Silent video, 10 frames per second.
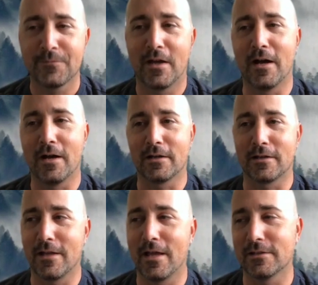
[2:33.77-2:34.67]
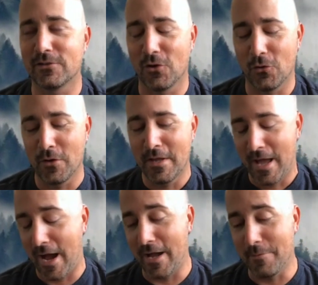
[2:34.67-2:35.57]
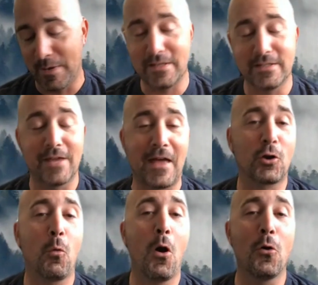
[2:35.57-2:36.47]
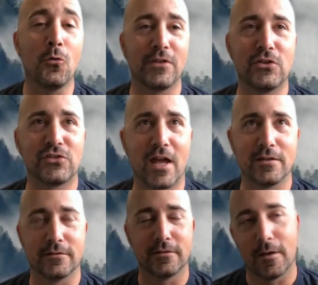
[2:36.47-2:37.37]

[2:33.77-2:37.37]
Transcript: And so, but yeah, that quote that you said,